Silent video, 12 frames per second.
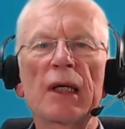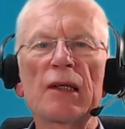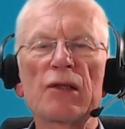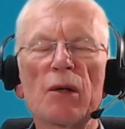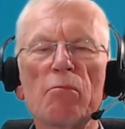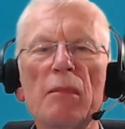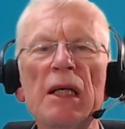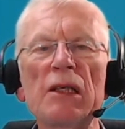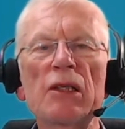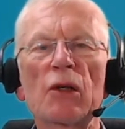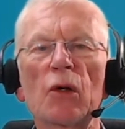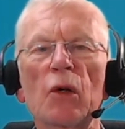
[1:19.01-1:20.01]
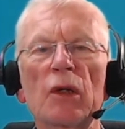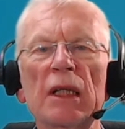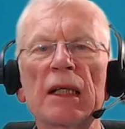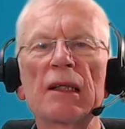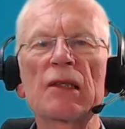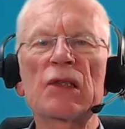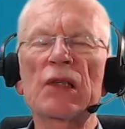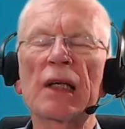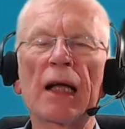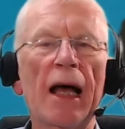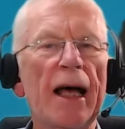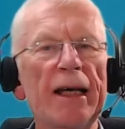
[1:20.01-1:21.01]
is to meet your audience at
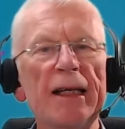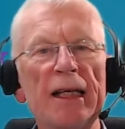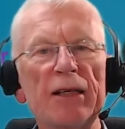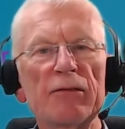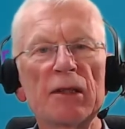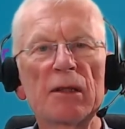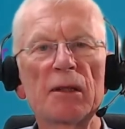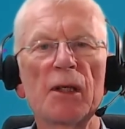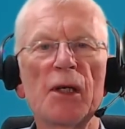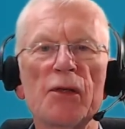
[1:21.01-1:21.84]
eye level